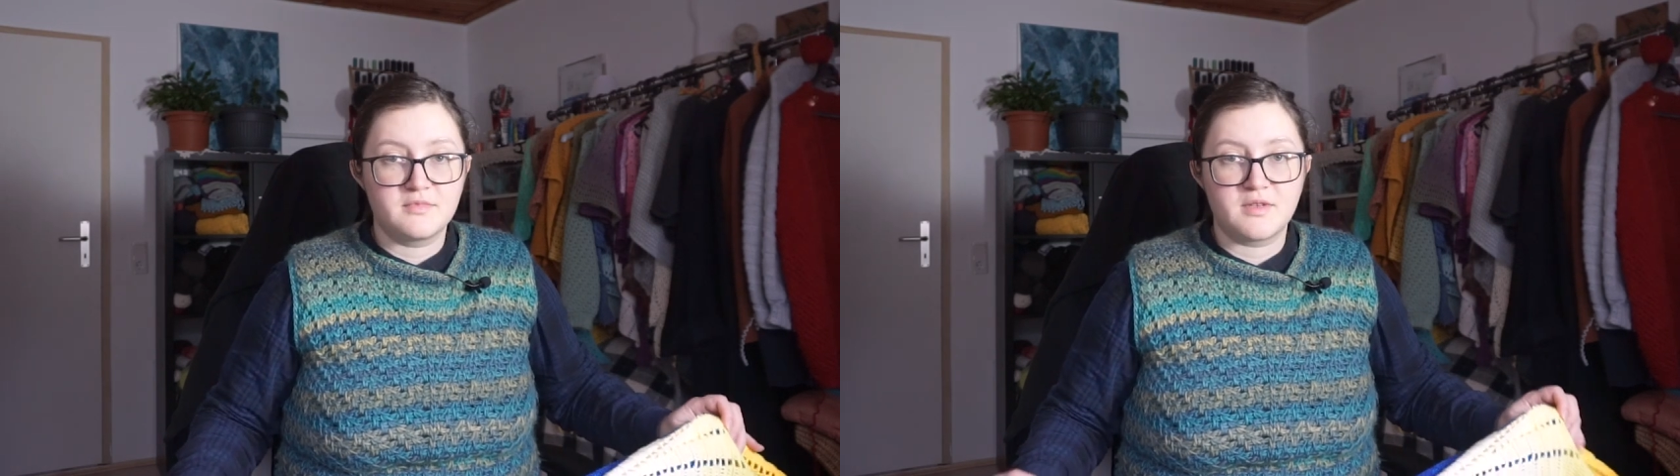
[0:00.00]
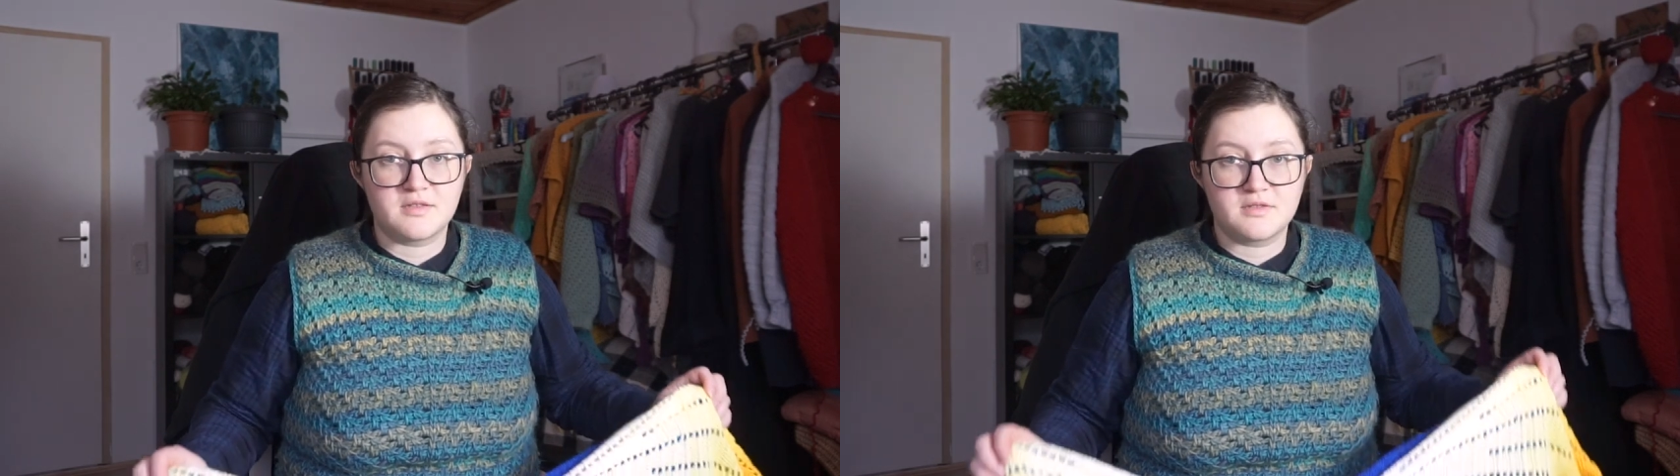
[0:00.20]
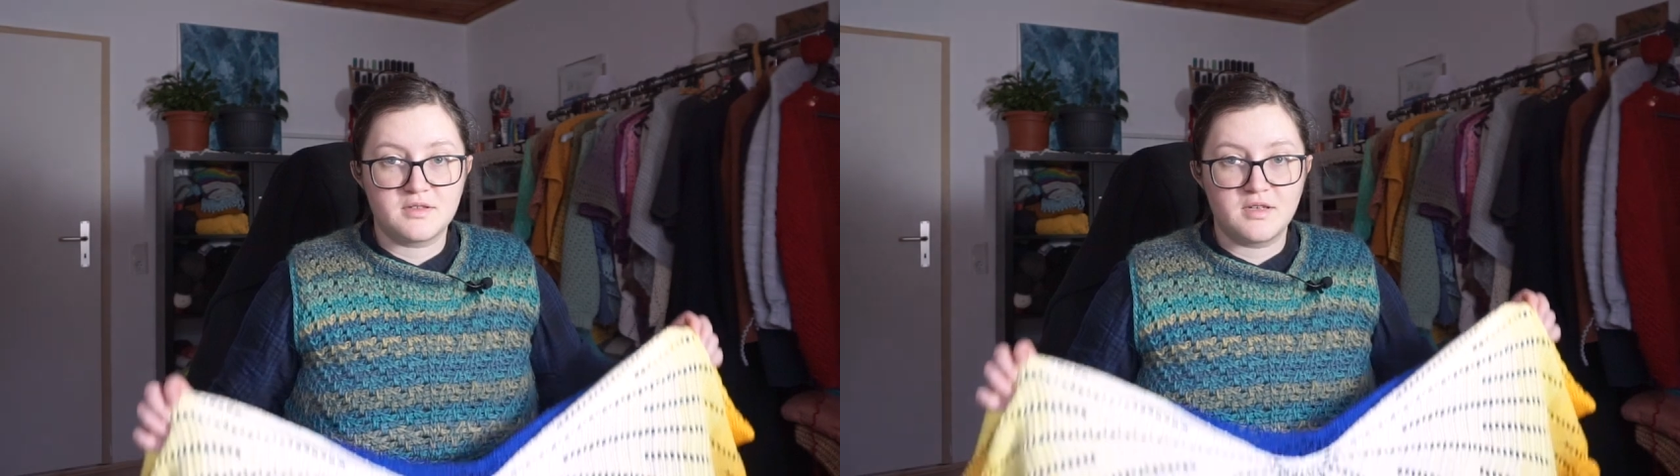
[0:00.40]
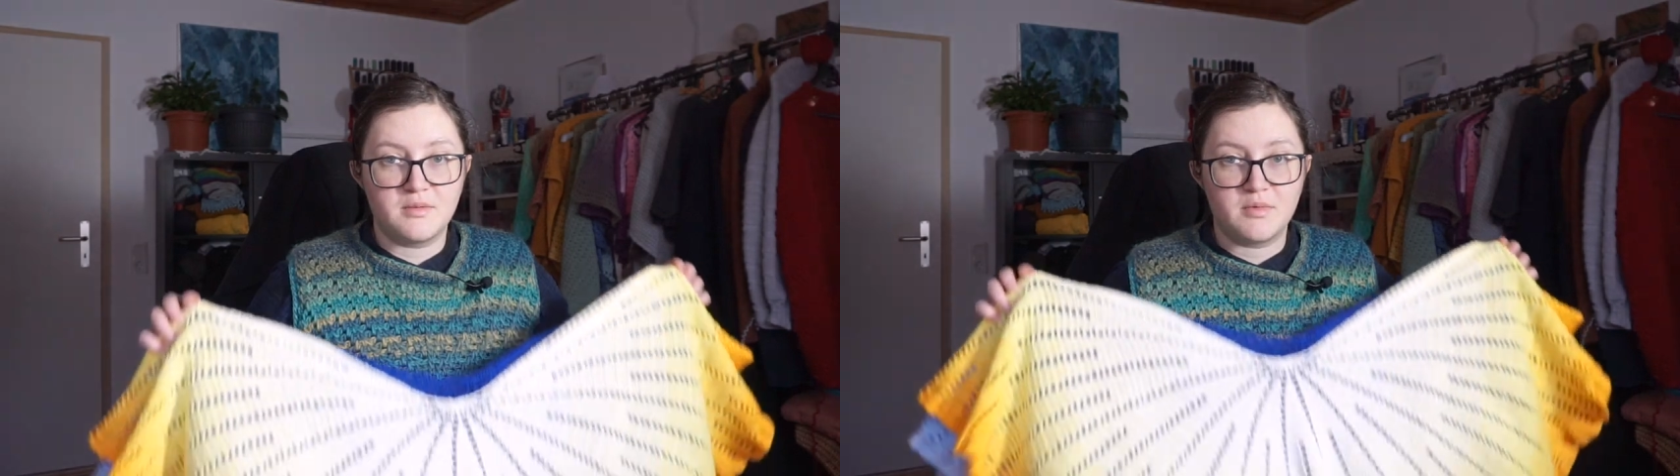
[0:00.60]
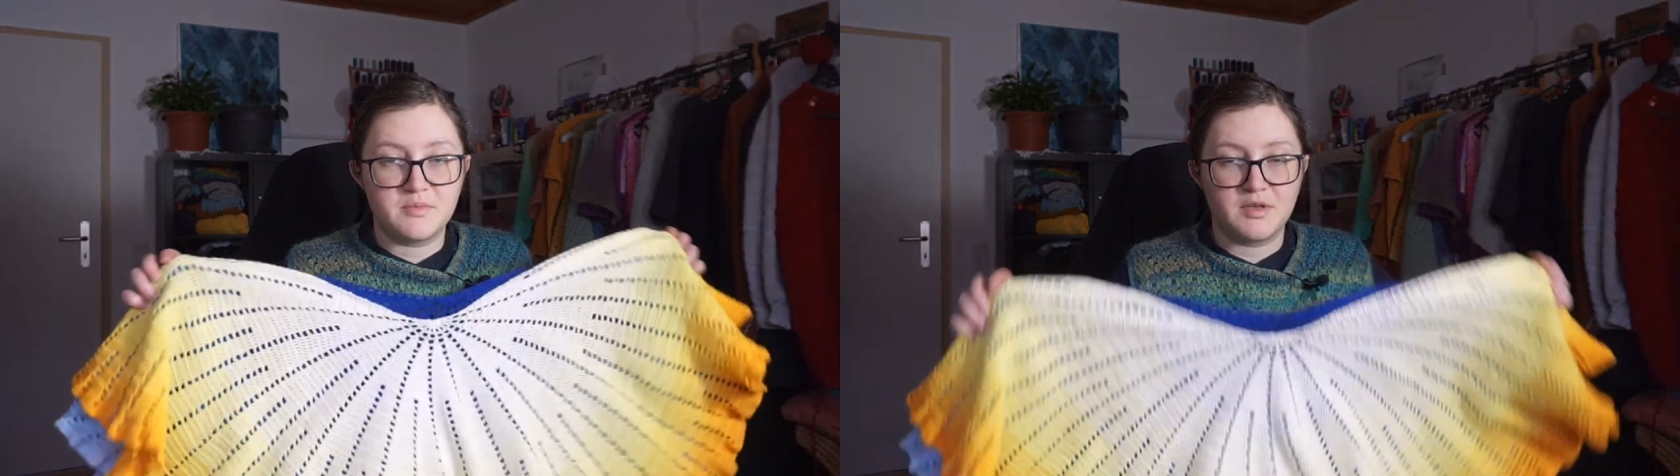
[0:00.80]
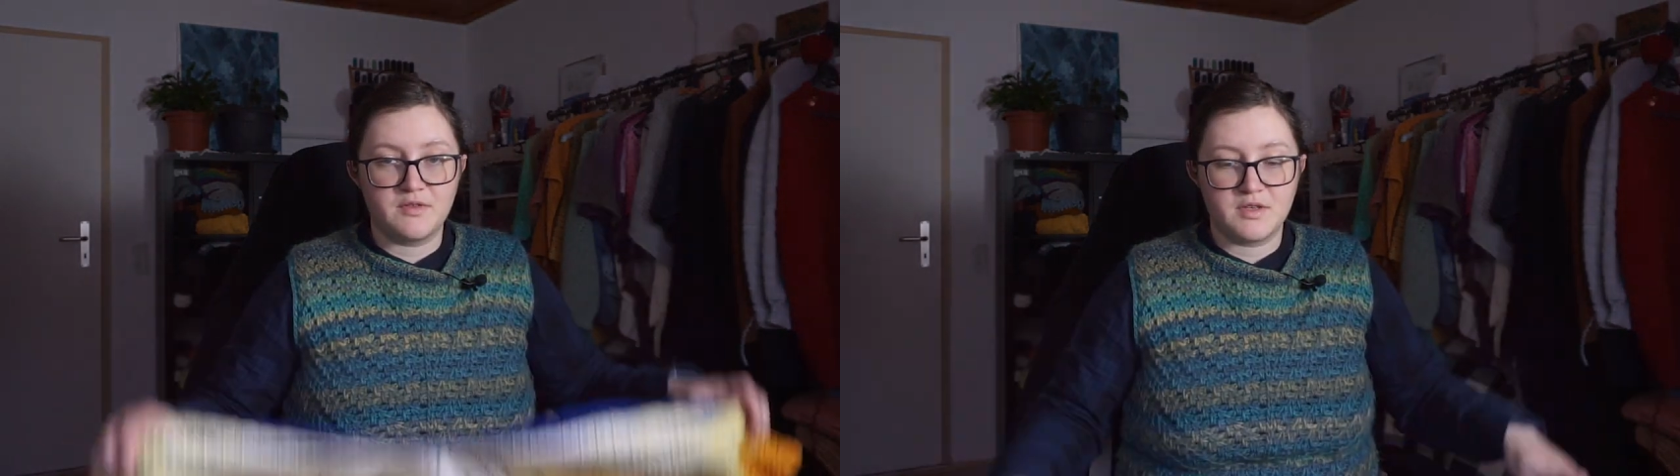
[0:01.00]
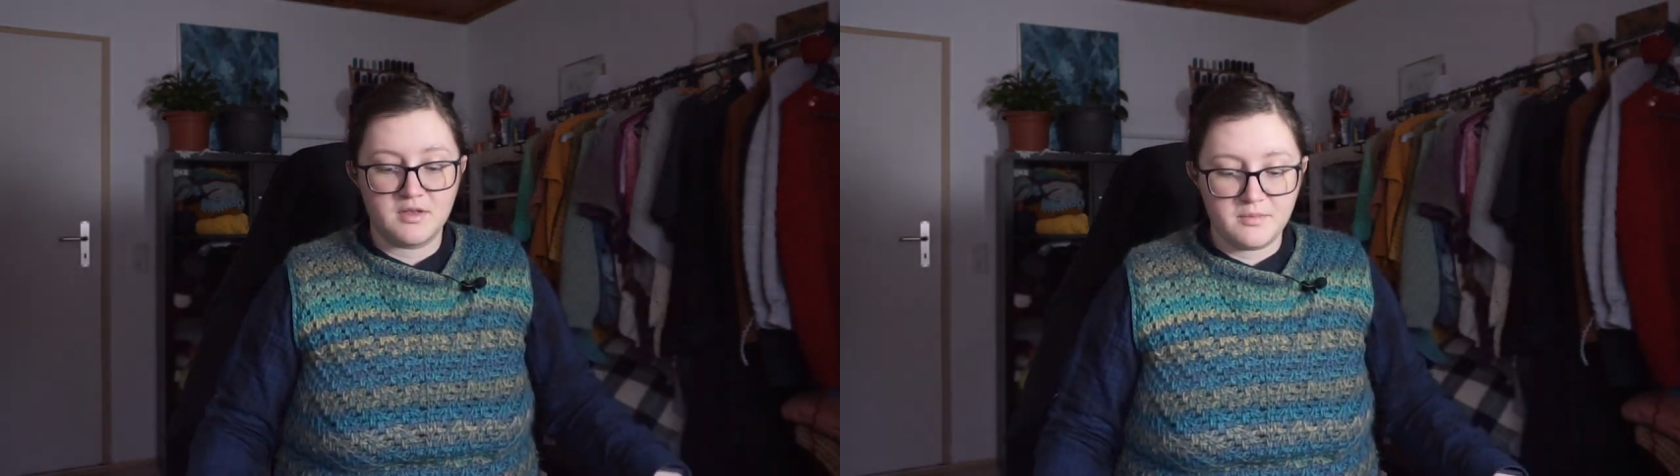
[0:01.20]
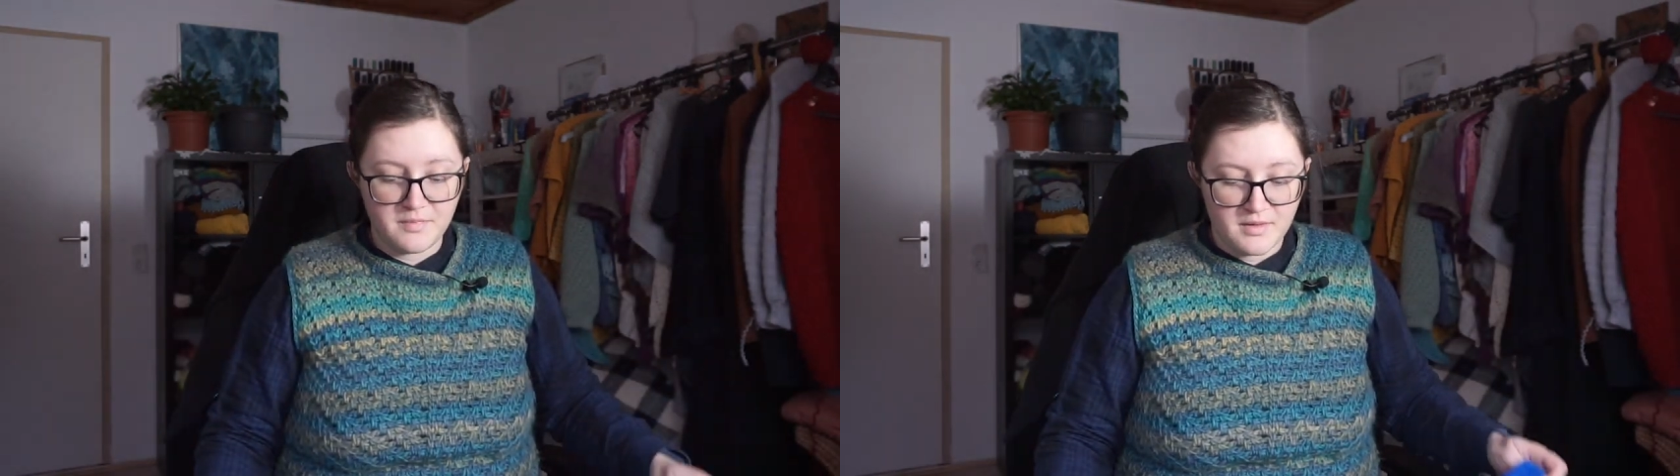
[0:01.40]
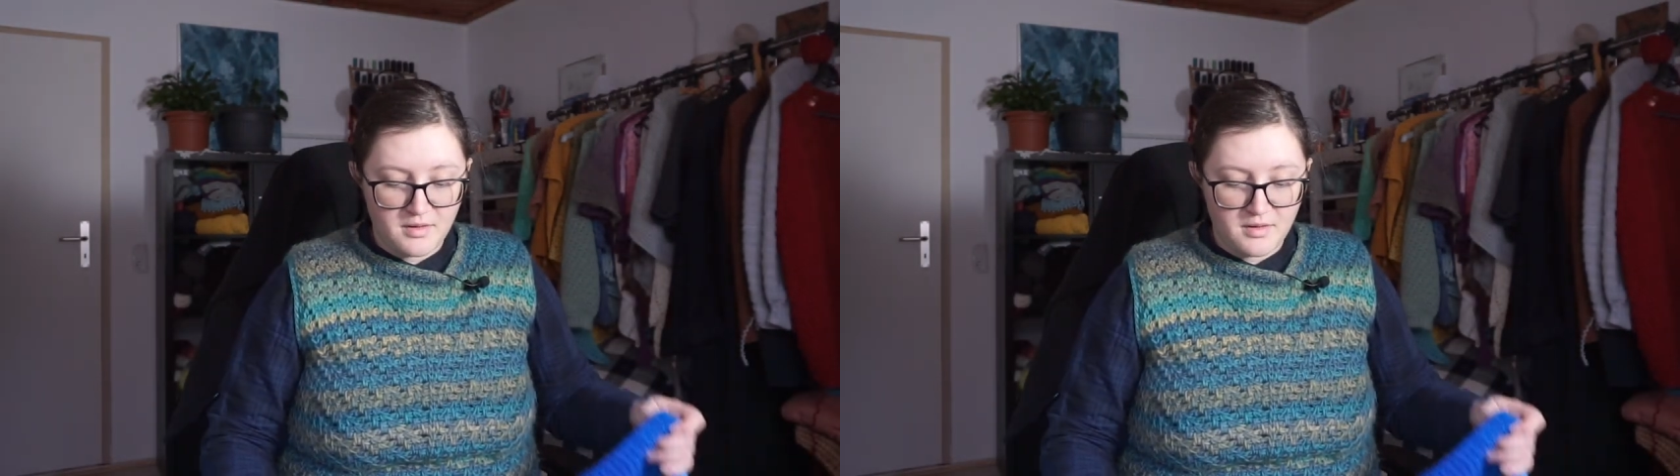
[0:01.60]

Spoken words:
that's the name I'm giving them.